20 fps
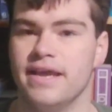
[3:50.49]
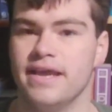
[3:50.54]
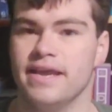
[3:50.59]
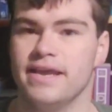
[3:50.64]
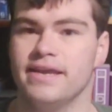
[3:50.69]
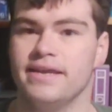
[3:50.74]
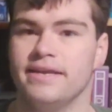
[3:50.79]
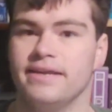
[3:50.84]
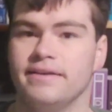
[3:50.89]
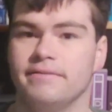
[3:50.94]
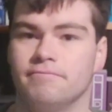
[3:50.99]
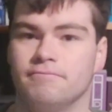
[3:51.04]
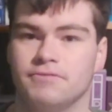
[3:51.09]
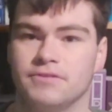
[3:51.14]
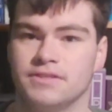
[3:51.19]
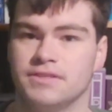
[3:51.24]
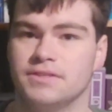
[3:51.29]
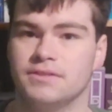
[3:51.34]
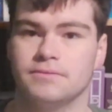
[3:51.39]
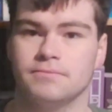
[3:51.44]
he
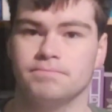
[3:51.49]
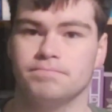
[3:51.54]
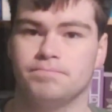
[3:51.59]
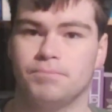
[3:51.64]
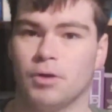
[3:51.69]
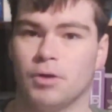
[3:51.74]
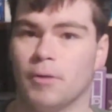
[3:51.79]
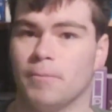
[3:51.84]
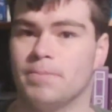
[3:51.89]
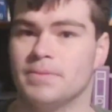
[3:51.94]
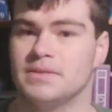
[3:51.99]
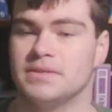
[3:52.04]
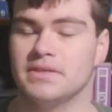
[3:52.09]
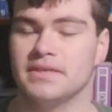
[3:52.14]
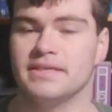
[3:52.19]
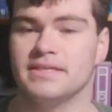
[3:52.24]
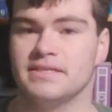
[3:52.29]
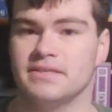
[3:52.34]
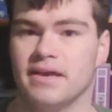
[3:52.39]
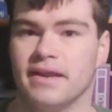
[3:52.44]
was
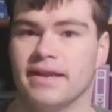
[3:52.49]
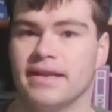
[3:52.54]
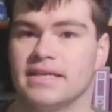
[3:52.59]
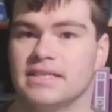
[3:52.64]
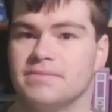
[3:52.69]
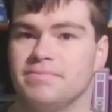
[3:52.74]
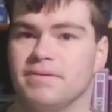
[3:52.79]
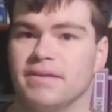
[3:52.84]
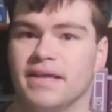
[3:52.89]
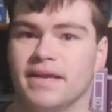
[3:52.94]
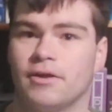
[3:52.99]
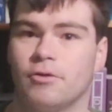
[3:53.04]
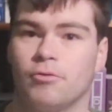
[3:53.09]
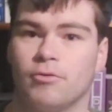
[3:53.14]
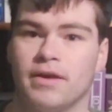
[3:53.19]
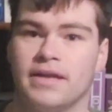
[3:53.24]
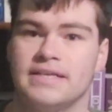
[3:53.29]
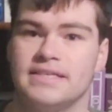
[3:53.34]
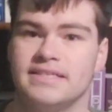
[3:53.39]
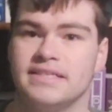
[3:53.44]
purposely designing it to be like
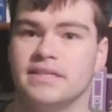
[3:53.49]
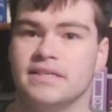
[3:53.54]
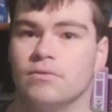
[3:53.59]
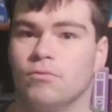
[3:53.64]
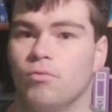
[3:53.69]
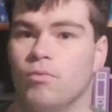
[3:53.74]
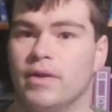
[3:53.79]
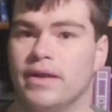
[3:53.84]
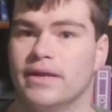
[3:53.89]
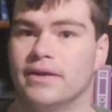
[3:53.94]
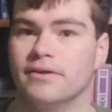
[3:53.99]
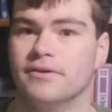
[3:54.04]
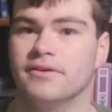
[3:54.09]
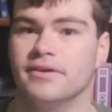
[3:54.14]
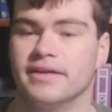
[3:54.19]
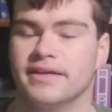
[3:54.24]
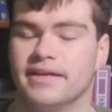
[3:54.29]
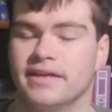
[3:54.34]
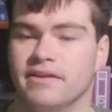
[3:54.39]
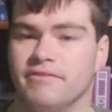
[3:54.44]
crazy and weird
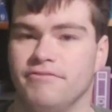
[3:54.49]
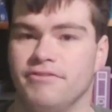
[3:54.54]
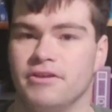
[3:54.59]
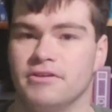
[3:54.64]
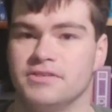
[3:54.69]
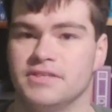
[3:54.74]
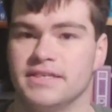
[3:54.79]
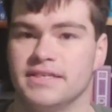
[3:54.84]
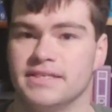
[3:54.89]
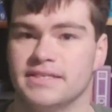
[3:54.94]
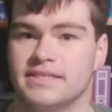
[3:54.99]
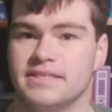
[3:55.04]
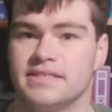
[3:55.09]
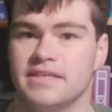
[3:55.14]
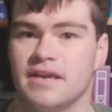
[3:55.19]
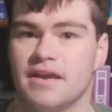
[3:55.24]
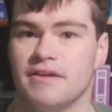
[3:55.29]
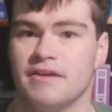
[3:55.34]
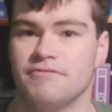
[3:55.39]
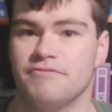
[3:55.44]
and confusing and
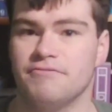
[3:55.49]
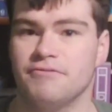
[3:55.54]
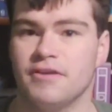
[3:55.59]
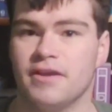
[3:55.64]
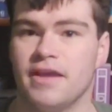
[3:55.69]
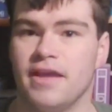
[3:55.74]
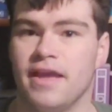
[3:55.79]
stuff.